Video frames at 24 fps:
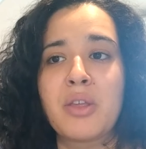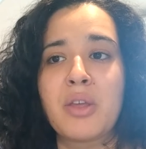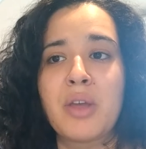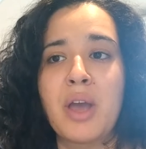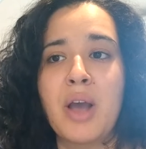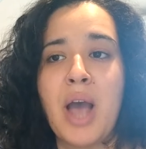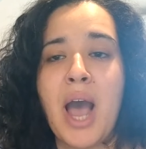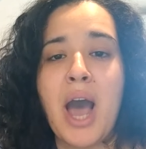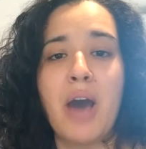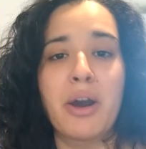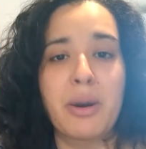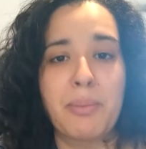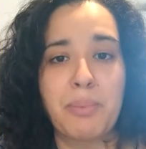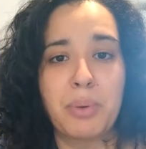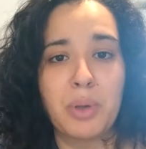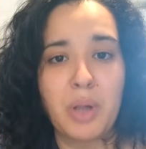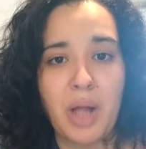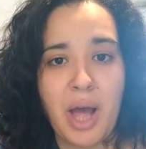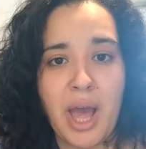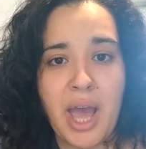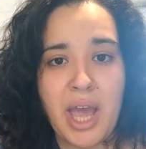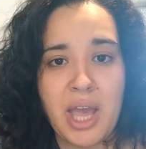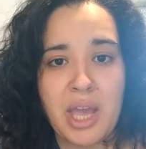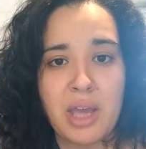how to
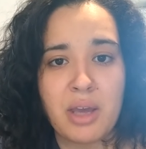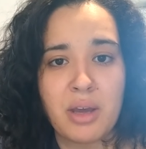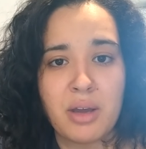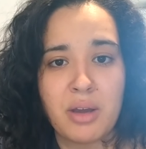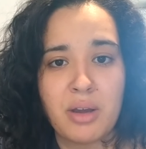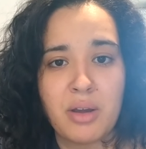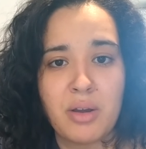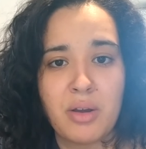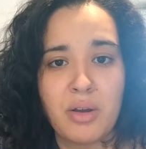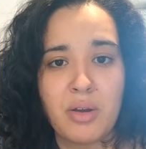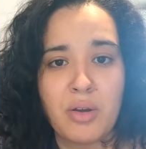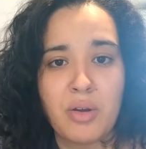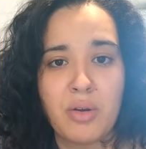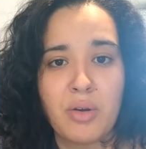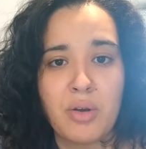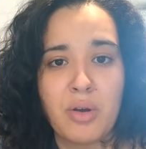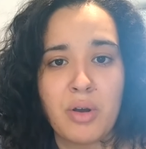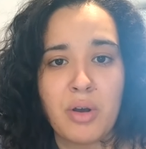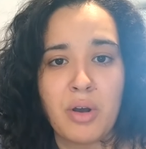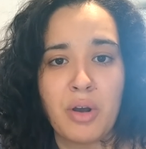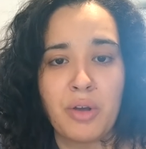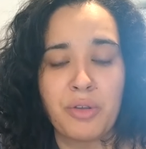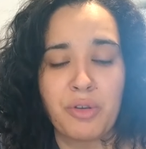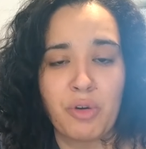play
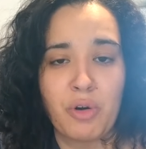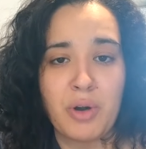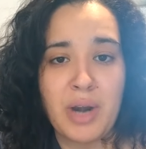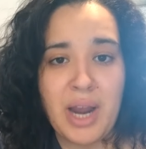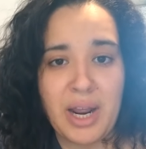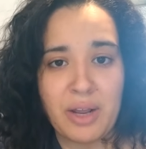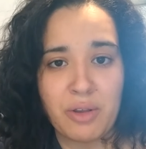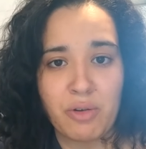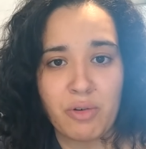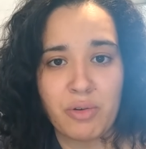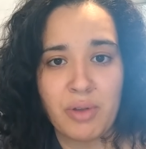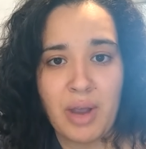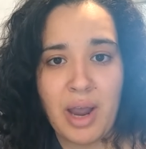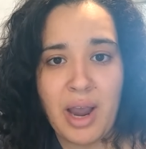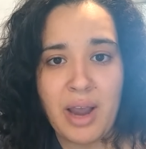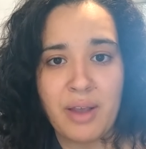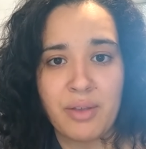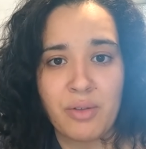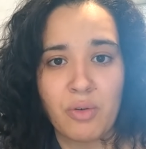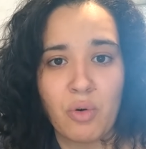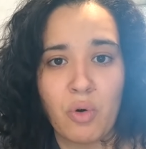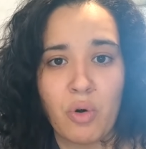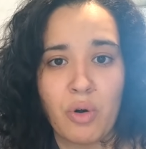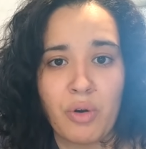a certain
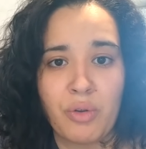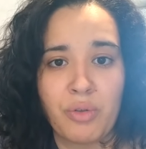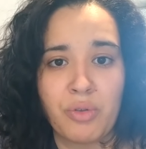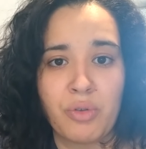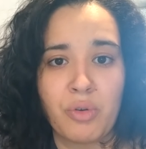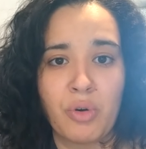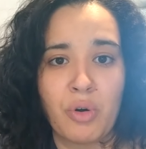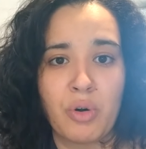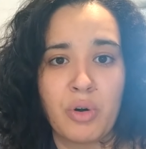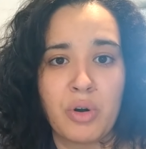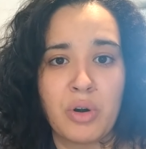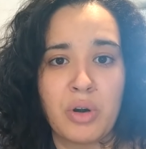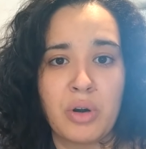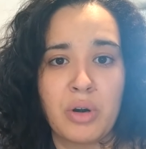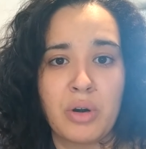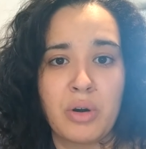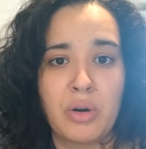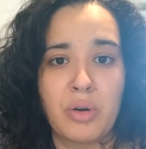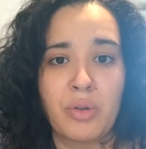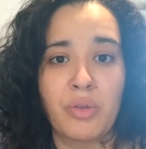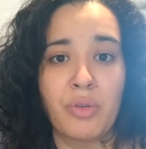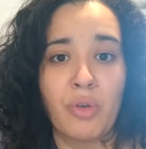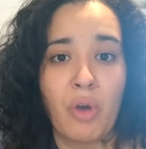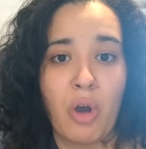exercise or a
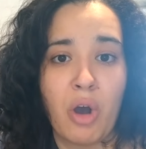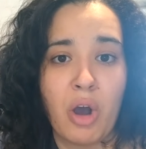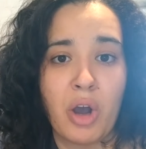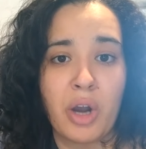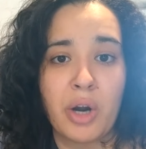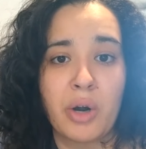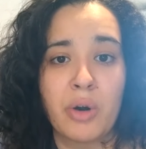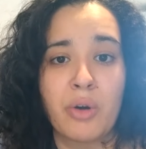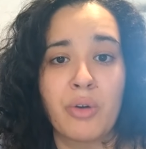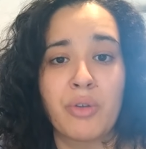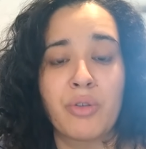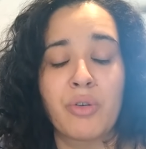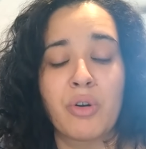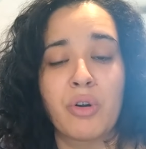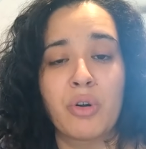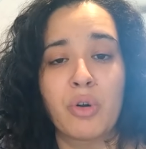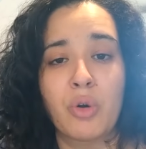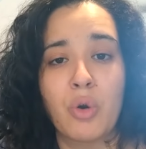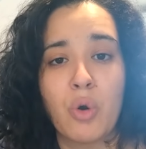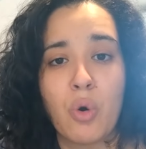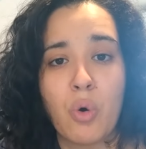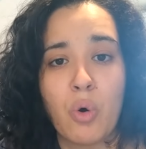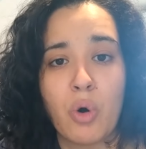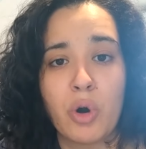certain song or a
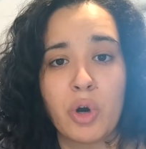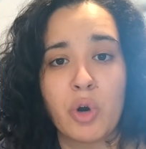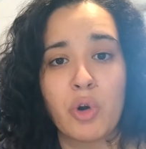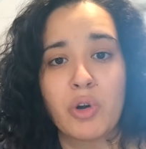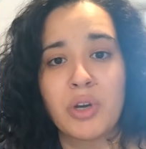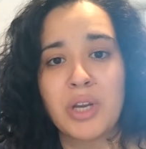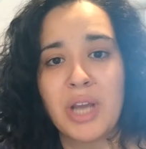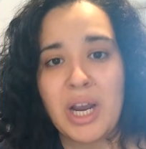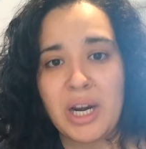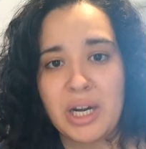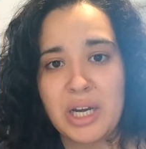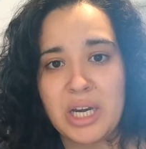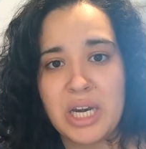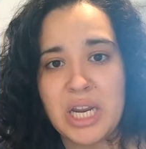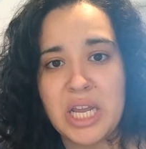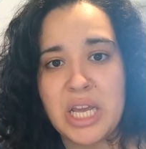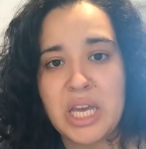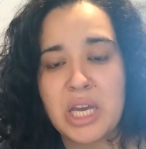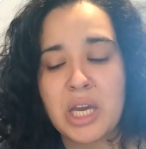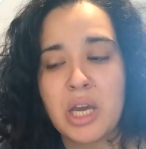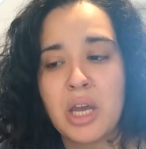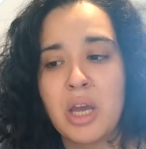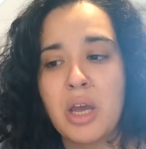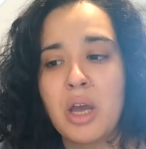certain chord or
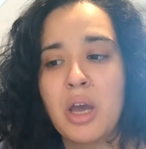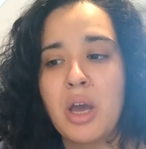technique.